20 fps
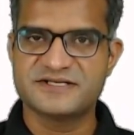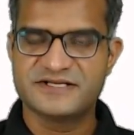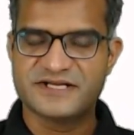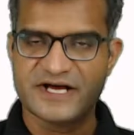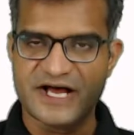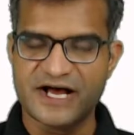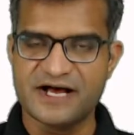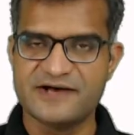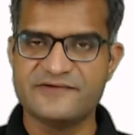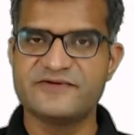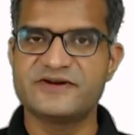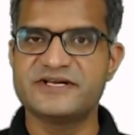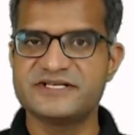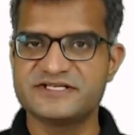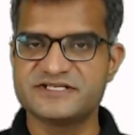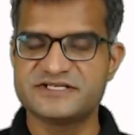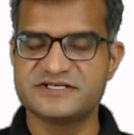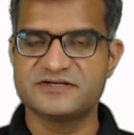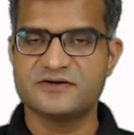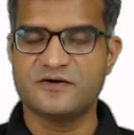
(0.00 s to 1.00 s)
The
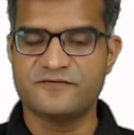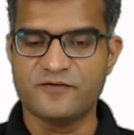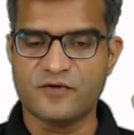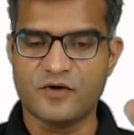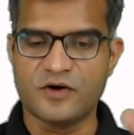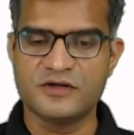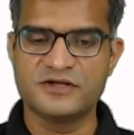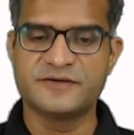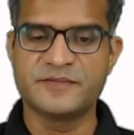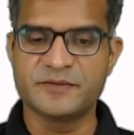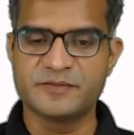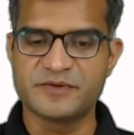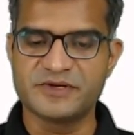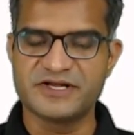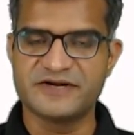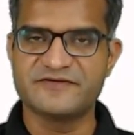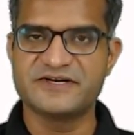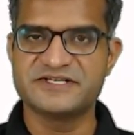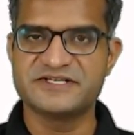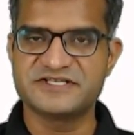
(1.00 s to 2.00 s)
average of all the people
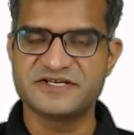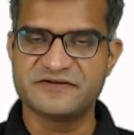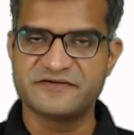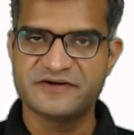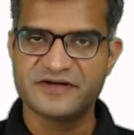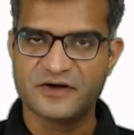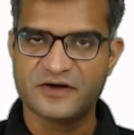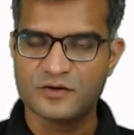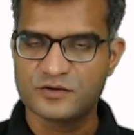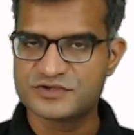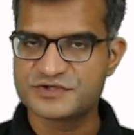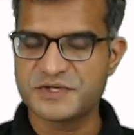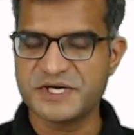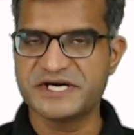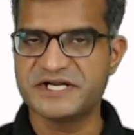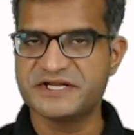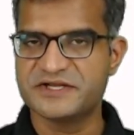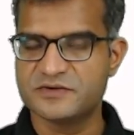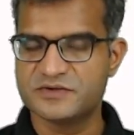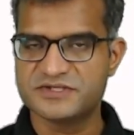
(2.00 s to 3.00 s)
that we received close to
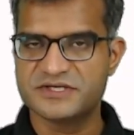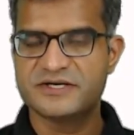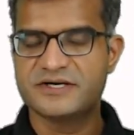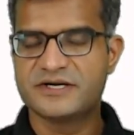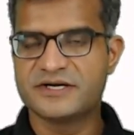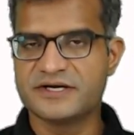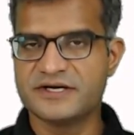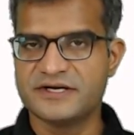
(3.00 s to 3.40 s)
80,000.